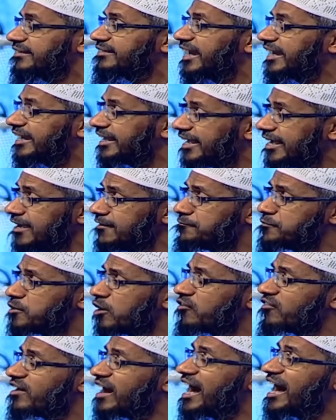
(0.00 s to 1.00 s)
that if you
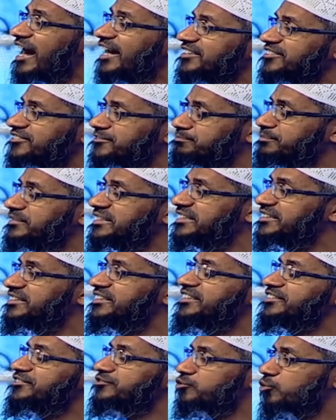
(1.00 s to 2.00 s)
had asked me
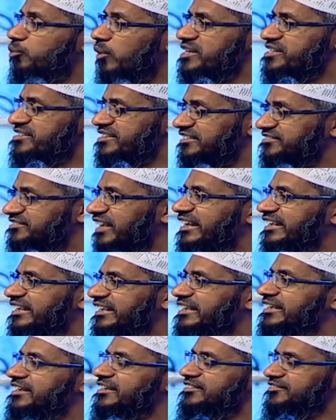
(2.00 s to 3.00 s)
these questions 30
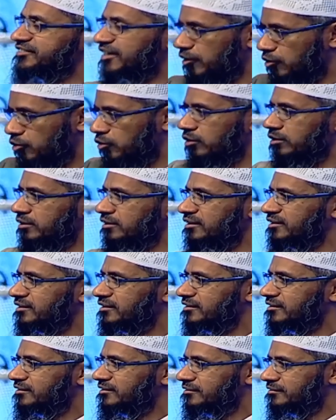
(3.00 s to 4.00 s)
years ago,
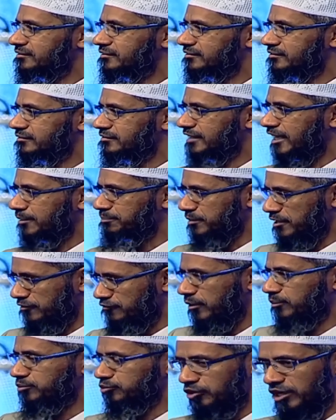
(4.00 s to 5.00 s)
that means
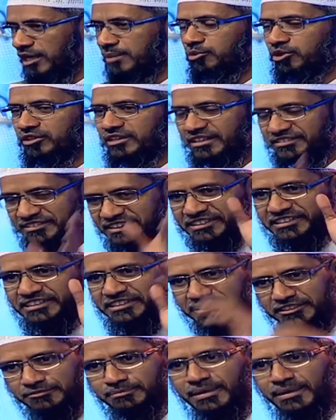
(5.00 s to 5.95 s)
from today more than 60 years